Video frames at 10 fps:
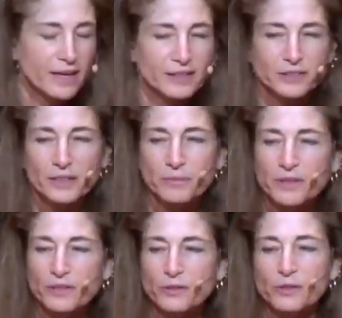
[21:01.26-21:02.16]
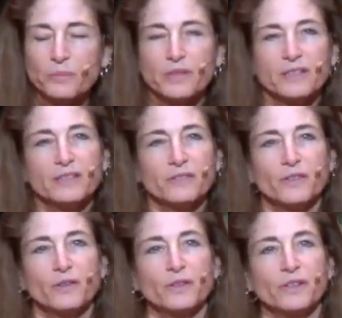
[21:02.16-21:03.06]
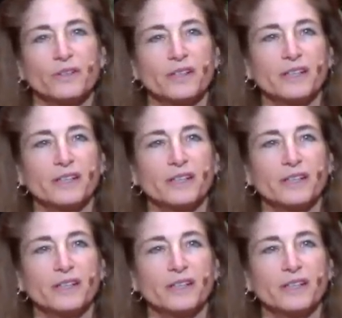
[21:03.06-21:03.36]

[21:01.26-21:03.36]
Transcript: actually, I'm going to do them in a different order.